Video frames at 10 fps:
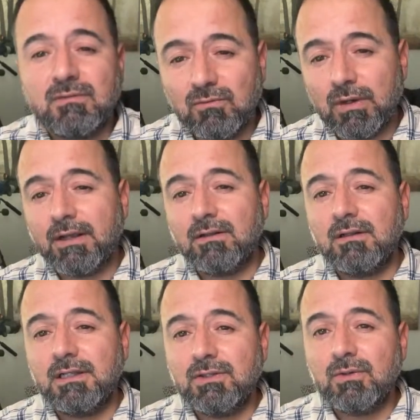
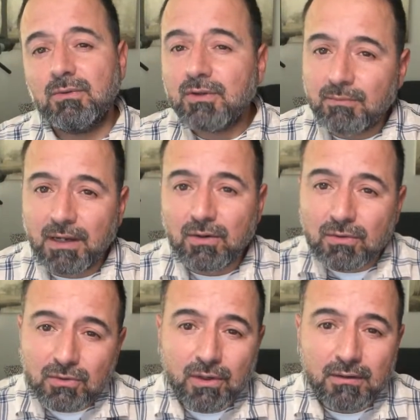regularly doing with my
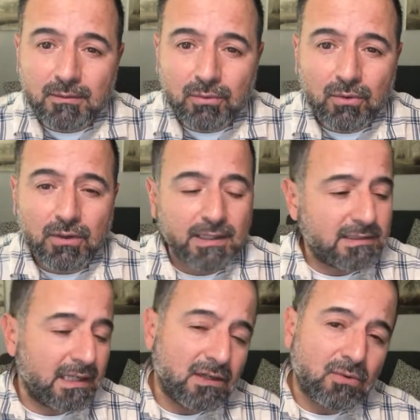own credit report. Is
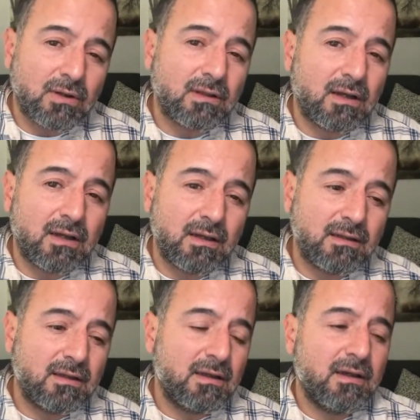I go
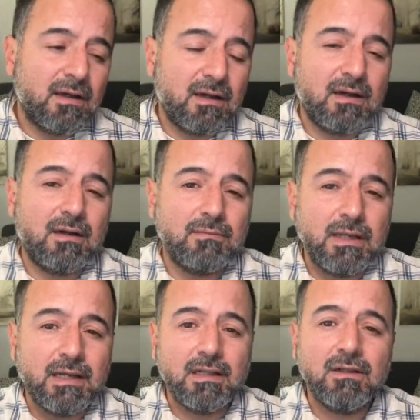online
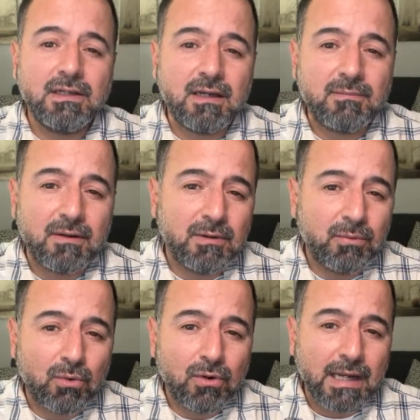and I look at my
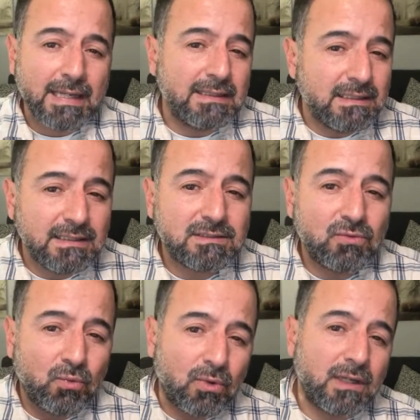report at least
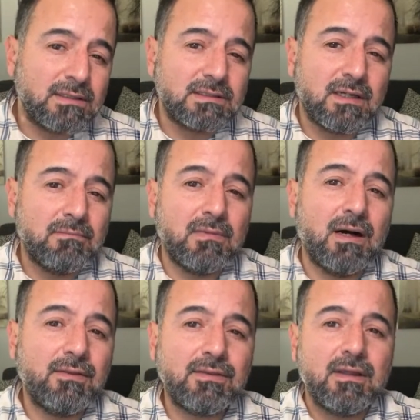once a
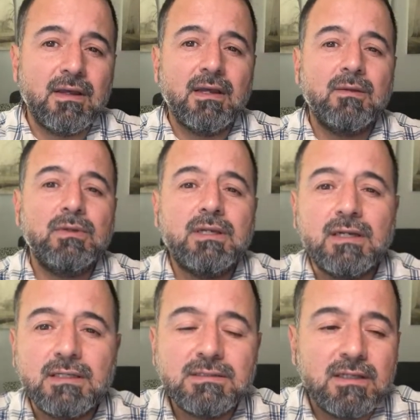month,
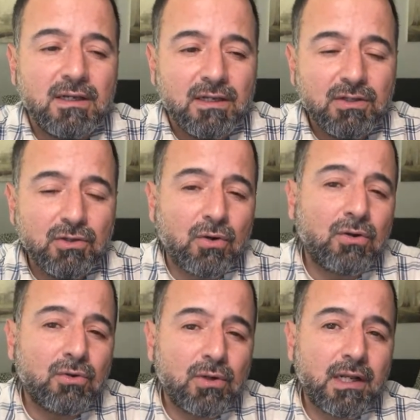because your
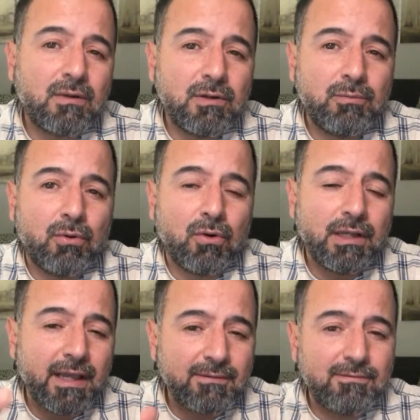credit report
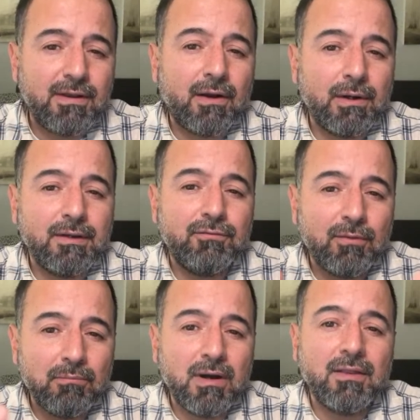can vary
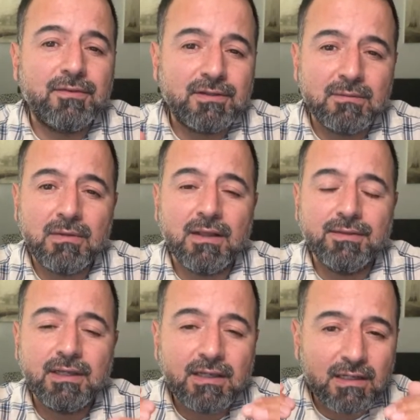from month to
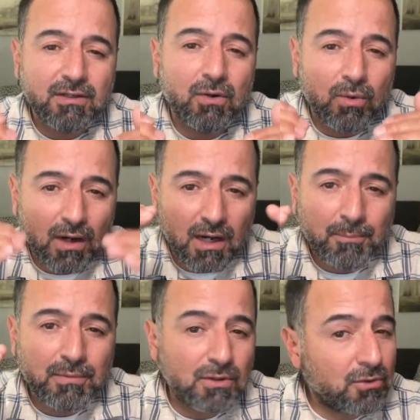month. It can go
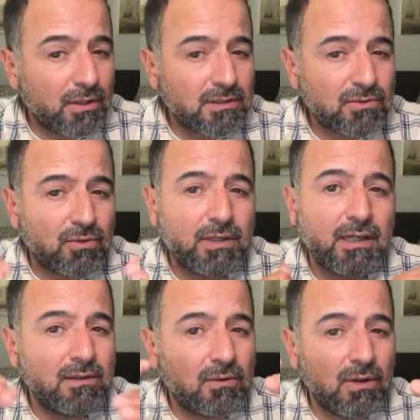up, your credit score
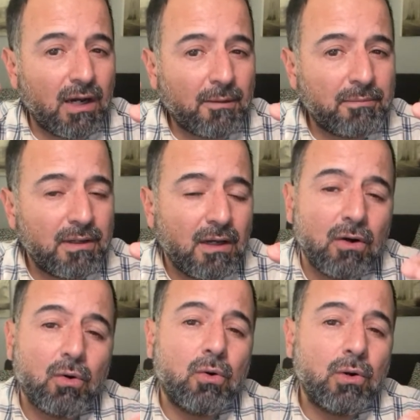can go up,
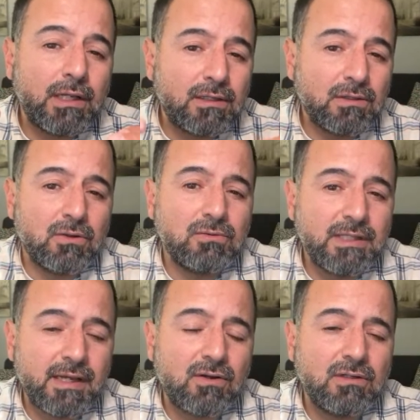or it could go
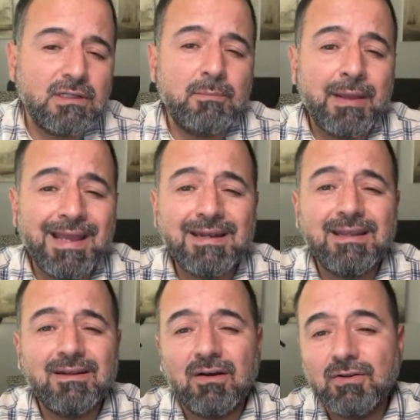down
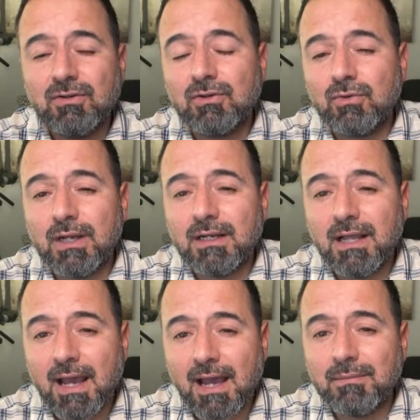depending on your credit
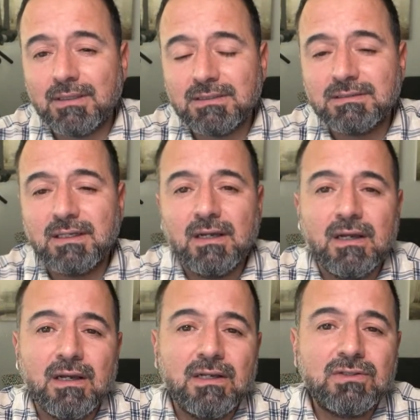habits.
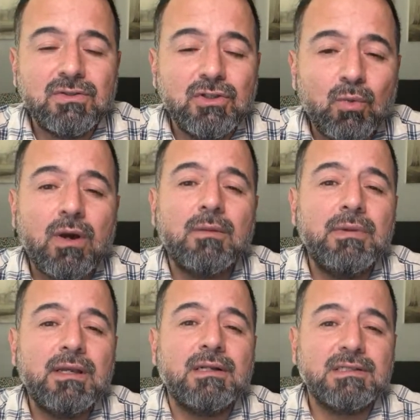So you want to
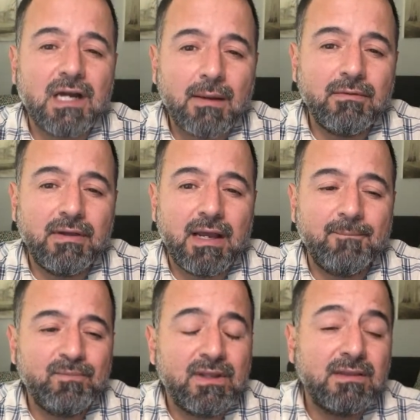be on top of that.
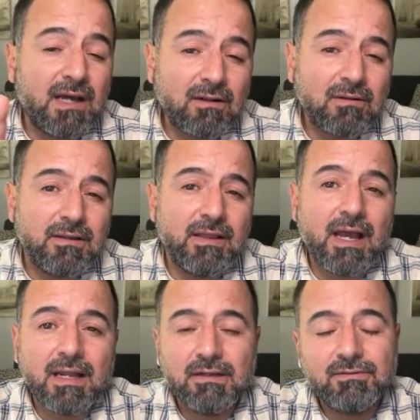Not only
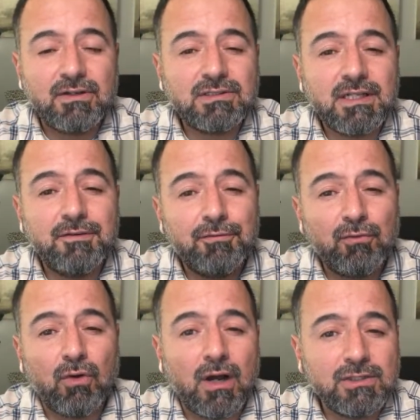that, if there's any
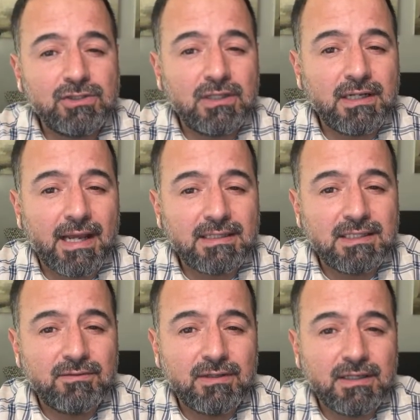fraudulent
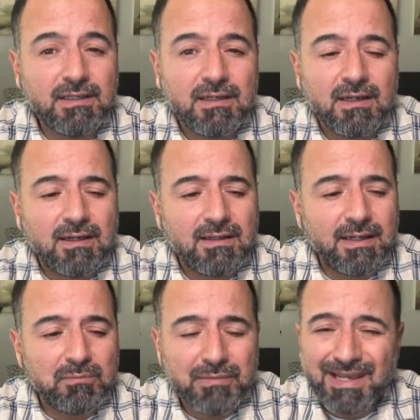activity,
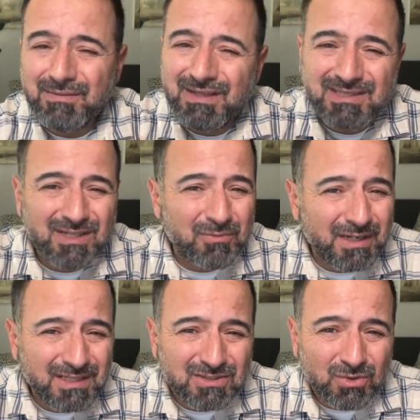like maybe
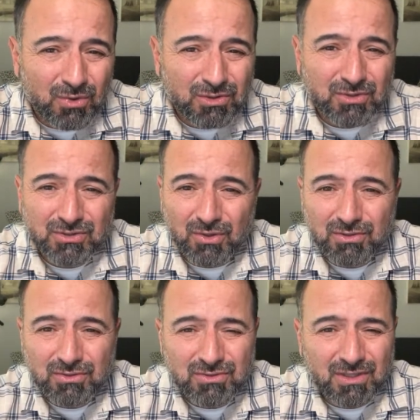somebody stole your
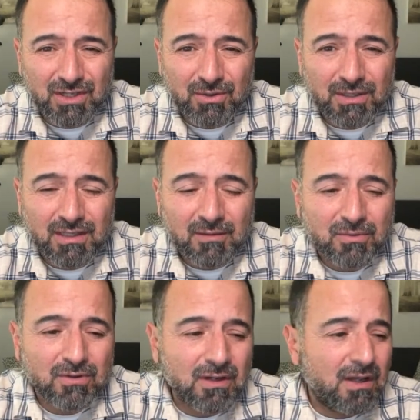social security
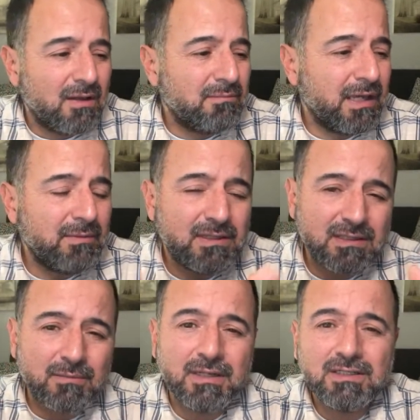number, maybe
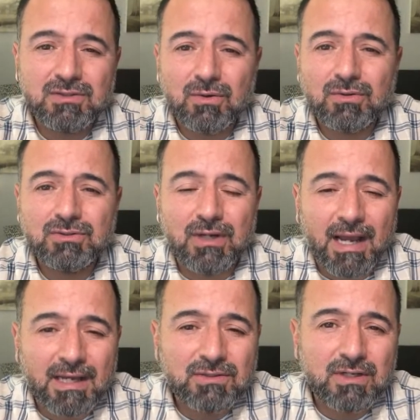somebody stole your
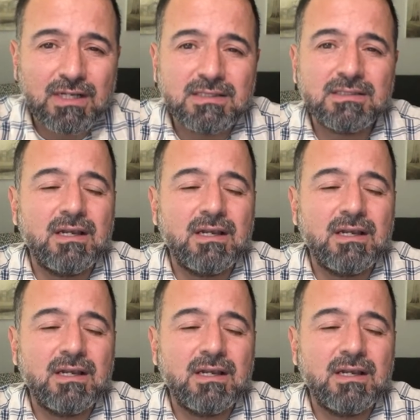address,